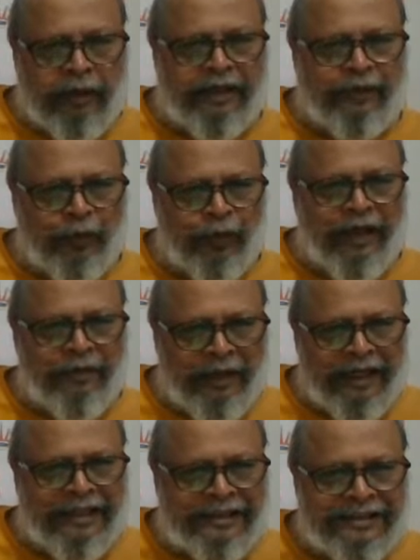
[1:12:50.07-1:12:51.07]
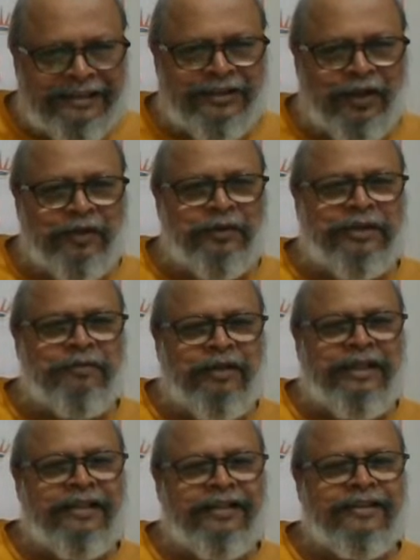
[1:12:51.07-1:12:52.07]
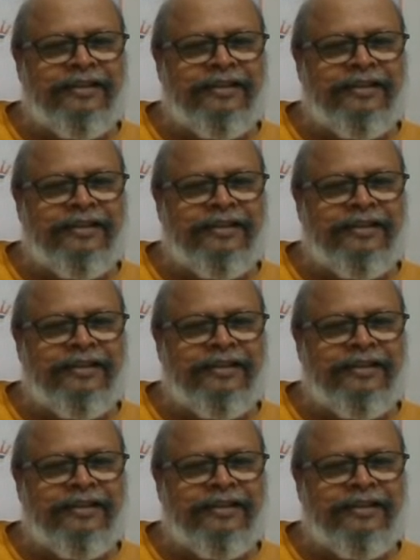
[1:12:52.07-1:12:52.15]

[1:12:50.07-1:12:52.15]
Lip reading: but today my age is not with me.